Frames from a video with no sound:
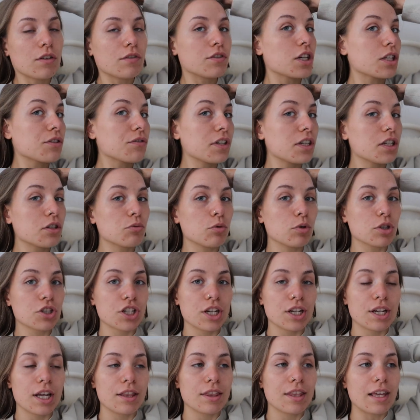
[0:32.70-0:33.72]
So I've just finished
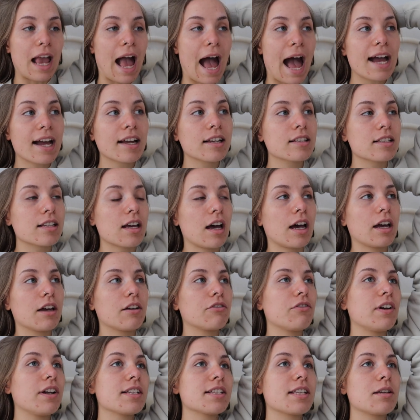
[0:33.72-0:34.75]
watching The Act.
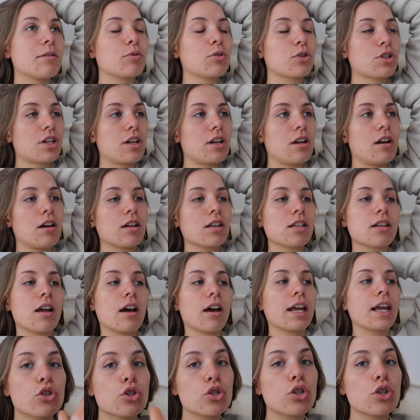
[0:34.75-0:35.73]
I fell asleep watching it last night.